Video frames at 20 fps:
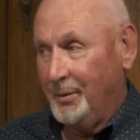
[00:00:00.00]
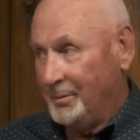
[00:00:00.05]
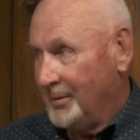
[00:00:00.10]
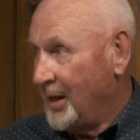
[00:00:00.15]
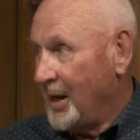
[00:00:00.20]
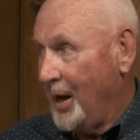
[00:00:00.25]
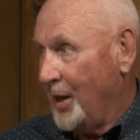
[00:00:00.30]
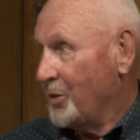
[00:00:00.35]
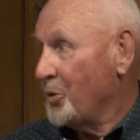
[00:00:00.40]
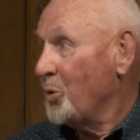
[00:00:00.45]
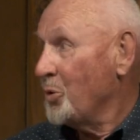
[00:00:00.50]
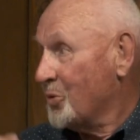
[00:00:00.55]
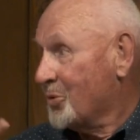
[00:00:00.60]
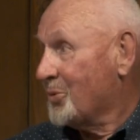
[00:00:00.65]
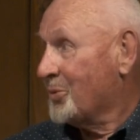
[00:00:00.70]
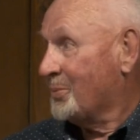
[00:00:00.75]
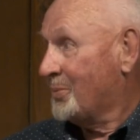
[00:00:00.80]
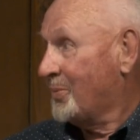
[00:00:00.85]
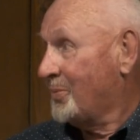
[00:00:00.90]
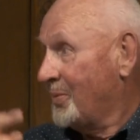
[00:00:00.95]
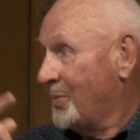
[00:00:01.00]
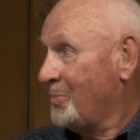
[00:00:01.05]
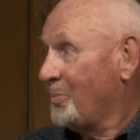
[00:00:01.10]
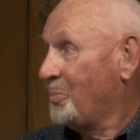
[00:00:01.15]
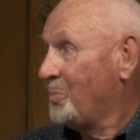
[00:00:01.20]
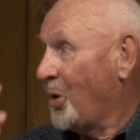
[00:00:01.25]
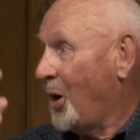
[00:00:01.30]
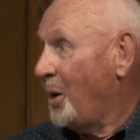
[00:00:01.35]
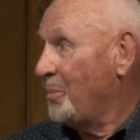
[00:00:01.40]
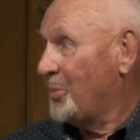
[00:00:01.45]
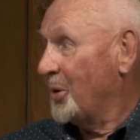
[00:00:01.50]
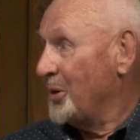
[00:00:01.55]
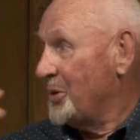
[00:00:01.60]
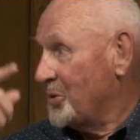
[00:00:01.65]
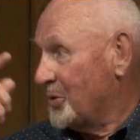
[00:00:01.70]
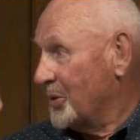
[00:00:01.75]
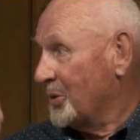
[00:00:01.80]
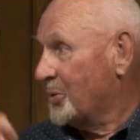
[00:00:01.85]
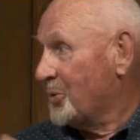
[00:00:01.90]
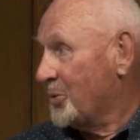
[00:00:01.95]
yeah, those
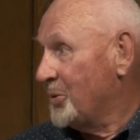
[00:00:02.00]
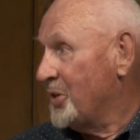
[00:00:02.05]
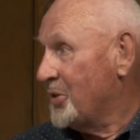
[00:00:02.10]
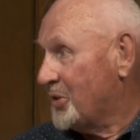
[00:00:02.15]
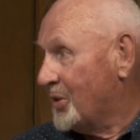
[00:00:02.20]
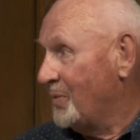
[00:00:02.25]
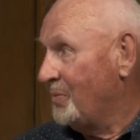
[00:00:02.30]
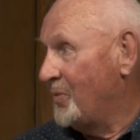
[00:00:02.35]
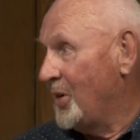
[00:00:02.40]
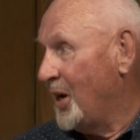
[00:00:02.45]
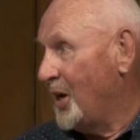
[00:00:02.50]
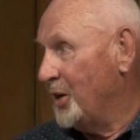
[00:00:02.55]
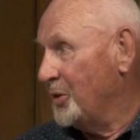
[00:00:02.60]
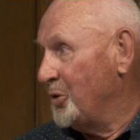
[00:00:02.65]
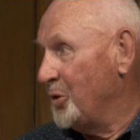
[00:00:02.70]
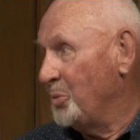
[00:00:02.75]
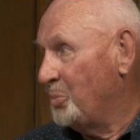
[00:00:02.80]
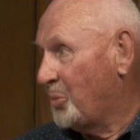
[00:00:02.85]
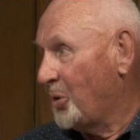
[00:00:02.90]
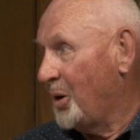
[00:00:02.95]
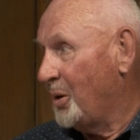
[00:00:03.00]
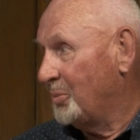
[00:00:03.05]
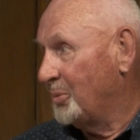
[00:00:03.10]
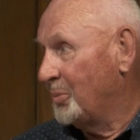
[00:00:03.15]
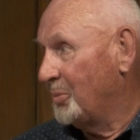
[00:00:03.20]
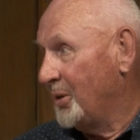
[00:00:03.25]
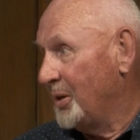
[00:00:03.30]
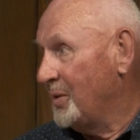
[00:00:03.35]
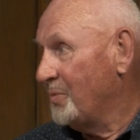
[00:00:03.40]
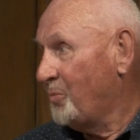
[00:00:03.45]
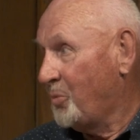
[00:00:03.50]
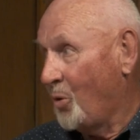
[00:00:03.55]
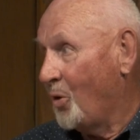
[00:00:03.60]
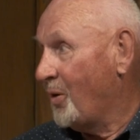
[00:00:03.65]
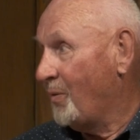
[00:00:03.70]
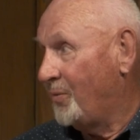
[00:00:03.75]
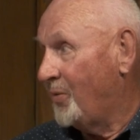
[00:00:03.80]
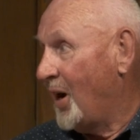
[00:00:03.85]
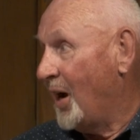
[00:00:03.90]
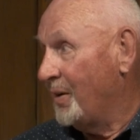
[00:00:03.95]
properties increased in value probably four
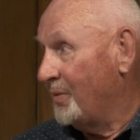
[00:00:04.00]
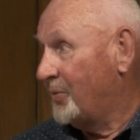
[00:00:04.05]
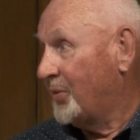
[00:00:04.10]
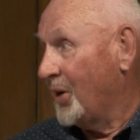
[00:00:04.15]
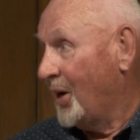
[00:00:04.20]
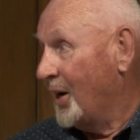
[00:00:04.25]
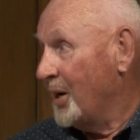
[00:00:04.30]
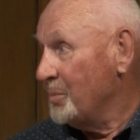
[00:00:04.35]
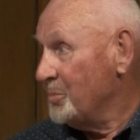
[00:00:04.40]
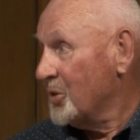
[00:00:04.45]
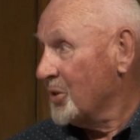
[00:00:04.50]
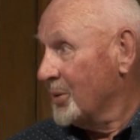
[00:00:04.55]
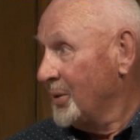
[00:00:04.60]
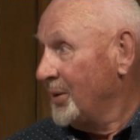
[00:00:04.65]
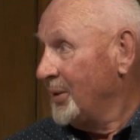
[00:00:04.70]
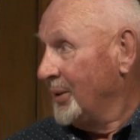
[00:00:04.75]
or five times.